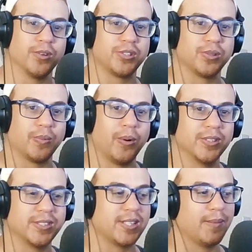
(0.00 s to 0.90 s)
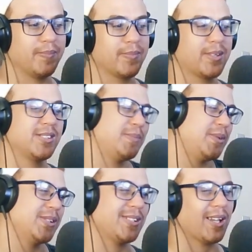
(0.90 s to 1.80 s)
towards them because I'm
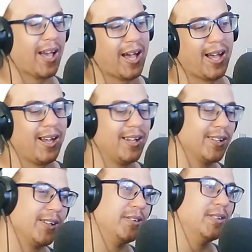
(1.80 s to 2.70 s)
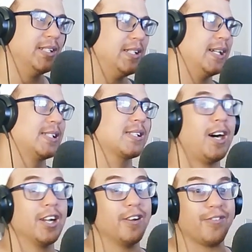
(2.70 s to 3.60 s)
always like, ah, you know, it's
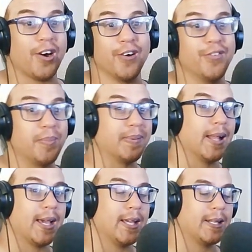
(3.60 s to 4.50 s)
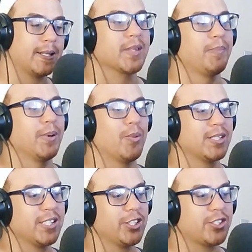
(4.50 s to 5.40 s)
kind of overplayed. But what's
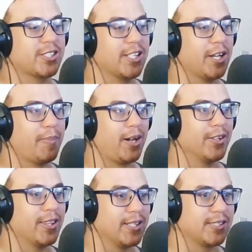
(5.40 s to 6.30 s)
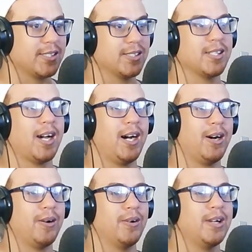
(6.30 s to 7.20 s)
interesting about this is
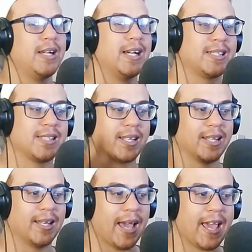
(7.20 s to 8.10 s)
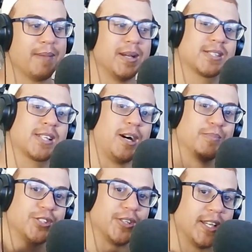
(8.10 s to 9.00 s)
how it's like the game has come
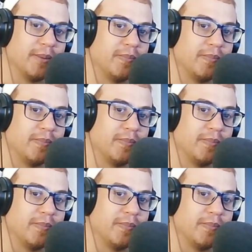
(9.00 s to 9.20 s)
to him.